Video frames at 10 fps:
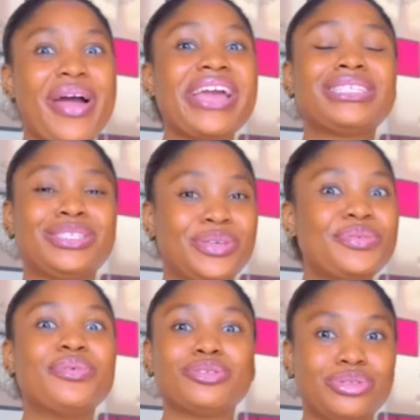I
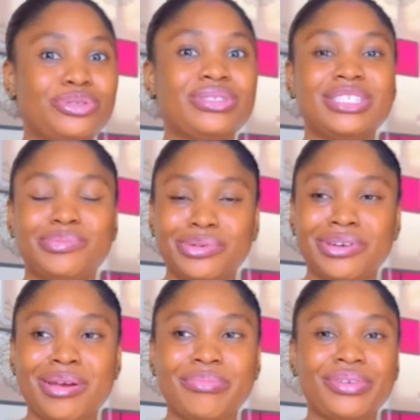still want to do this
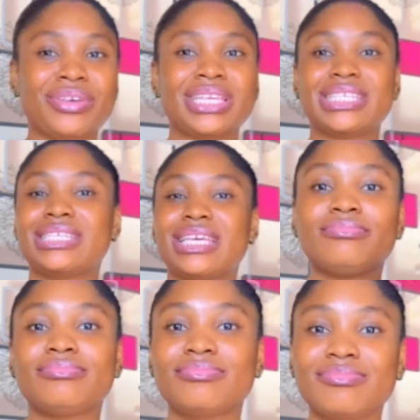program? Because
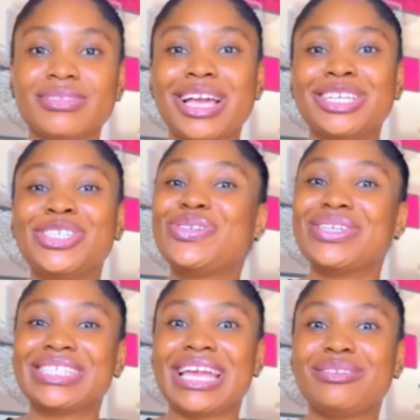she
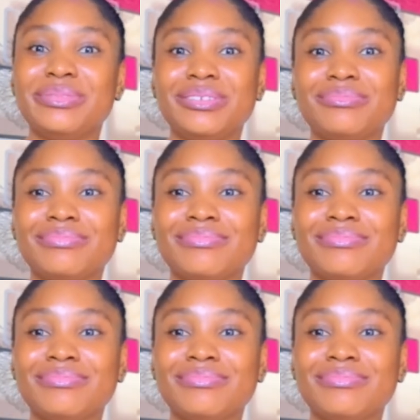ghosted me.